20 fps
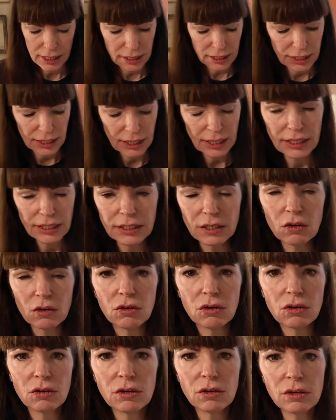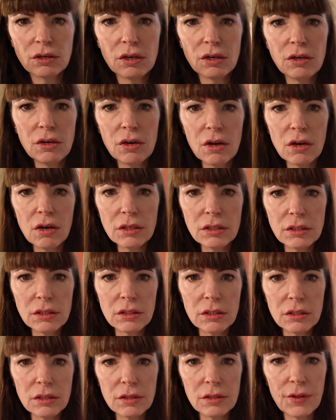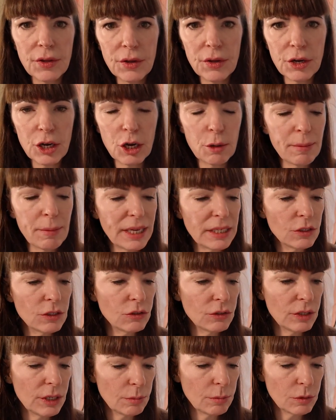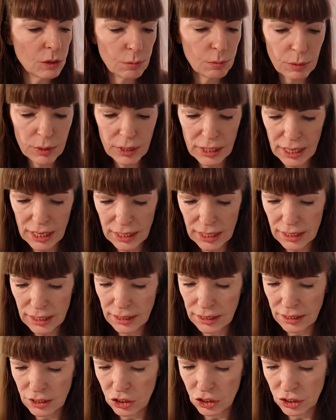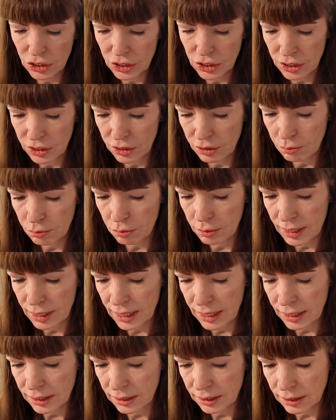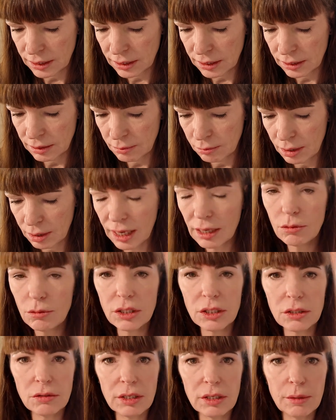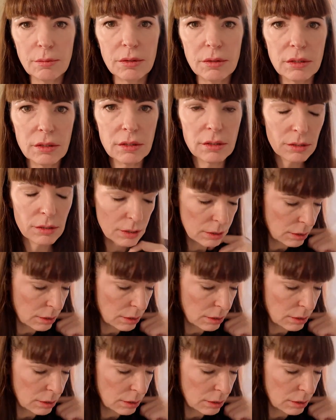These are not the command strips, but I guess it's just another brand, power strips.